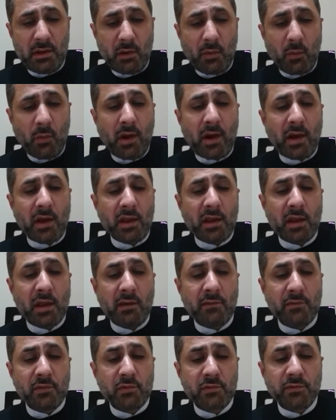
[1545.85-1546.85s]
why
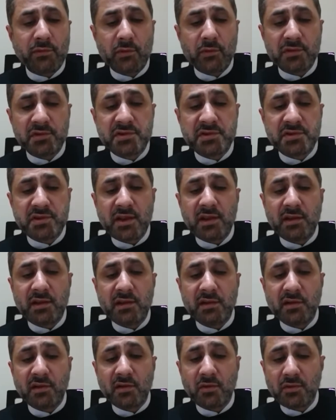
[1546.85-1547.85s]
have you
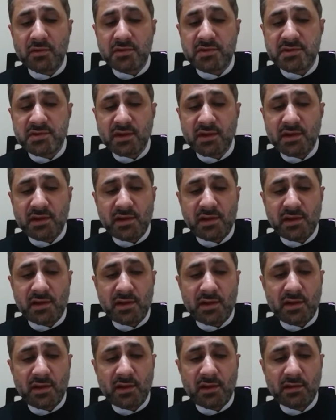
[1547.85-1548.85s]
forsaken your
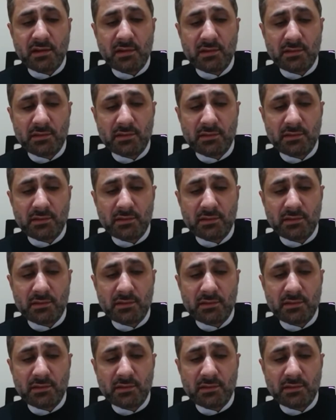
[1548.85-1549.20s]
Sakina?